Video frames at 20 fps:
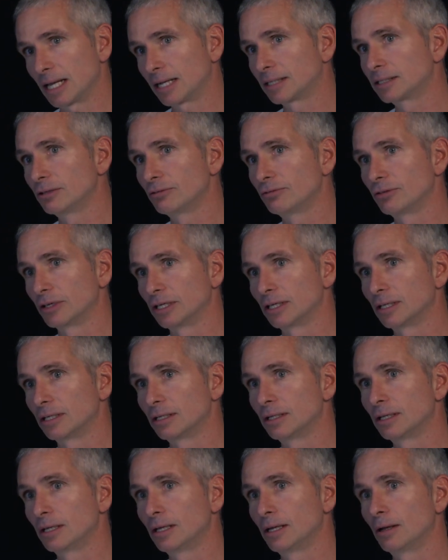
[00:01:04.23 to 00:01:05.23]

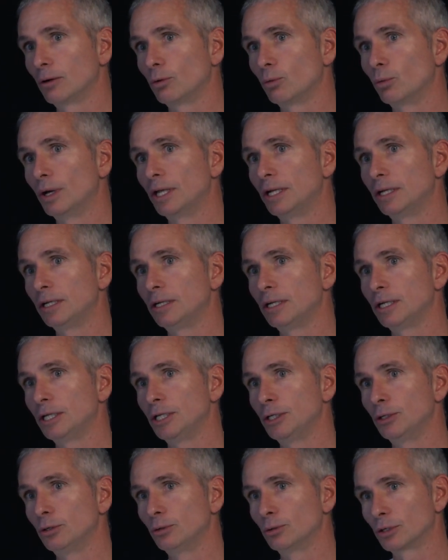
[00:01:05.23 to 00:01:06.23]
activated when
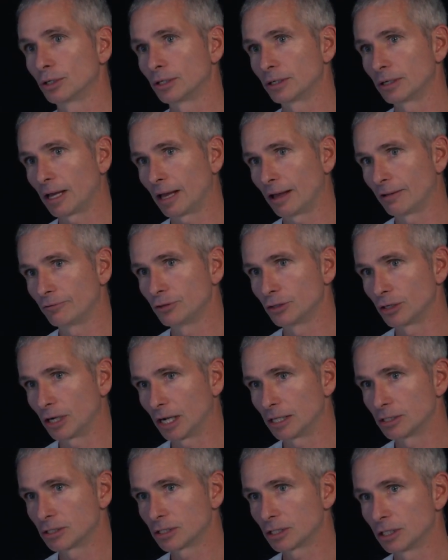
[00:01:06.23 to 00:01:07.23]
you have your
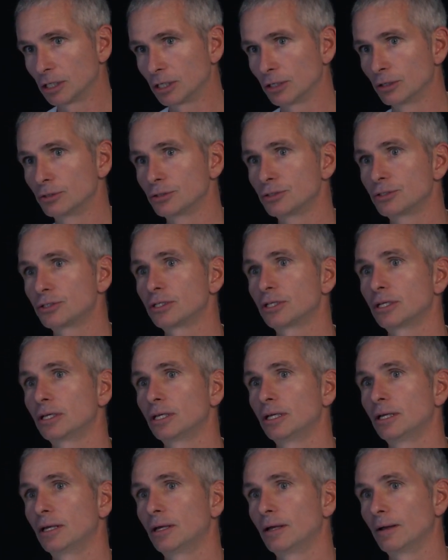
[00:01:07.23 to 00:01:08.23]
eyes closed,
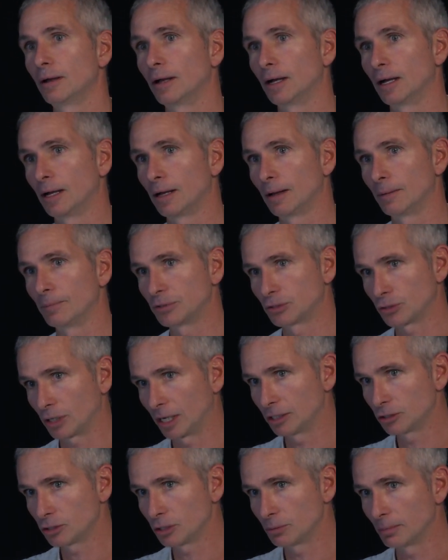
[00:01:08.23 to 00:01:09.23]

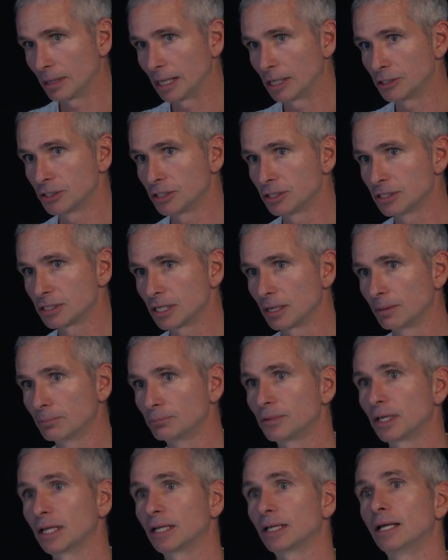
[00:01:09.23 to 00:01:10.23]
trying to imagine
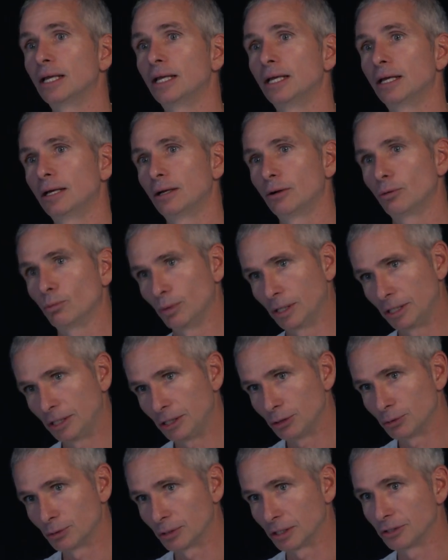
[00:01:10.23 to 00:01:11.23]
something when
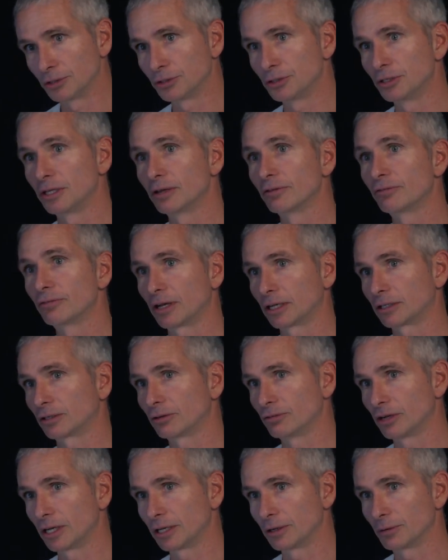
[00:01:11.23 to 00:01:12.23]
you're under the effect
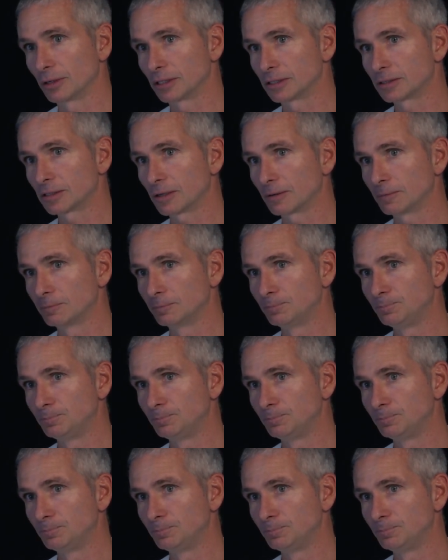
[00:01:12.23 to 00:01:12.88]
of ayahuasca.